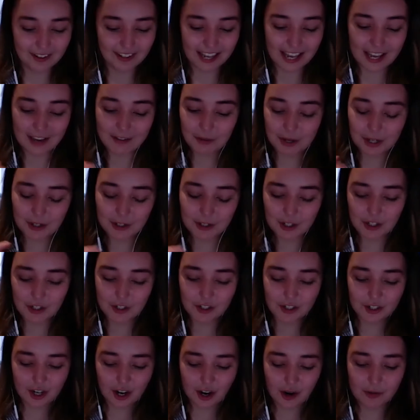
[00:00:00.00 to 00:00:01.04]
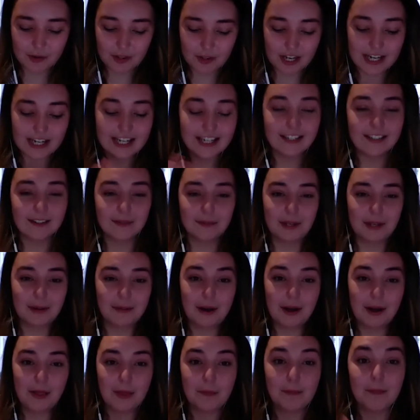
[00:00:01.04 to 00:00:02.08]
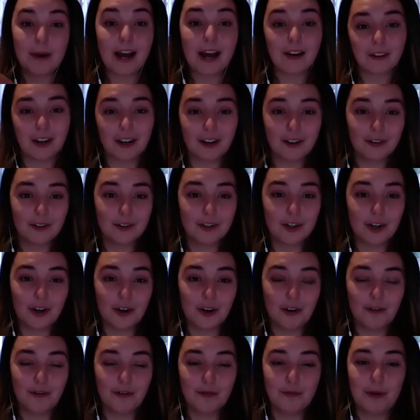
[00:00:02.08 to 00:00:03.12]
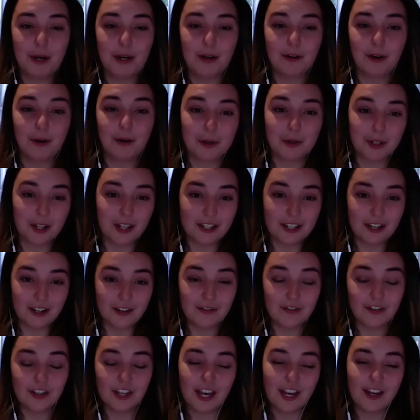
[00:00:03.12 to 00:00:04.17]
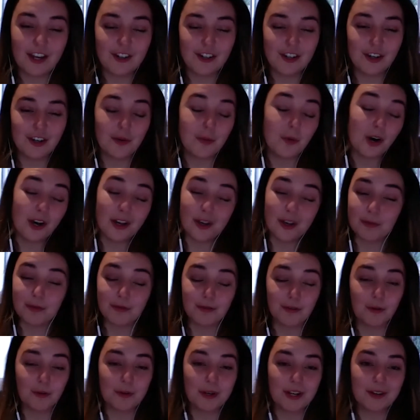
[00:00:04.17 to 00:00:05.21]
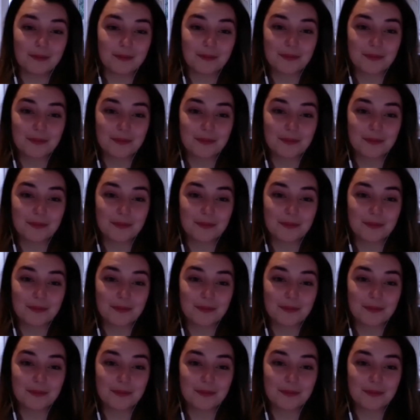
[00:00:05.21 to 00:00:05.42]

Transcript: If we could just start with a little bit about the background of microbial identification and why you perform it.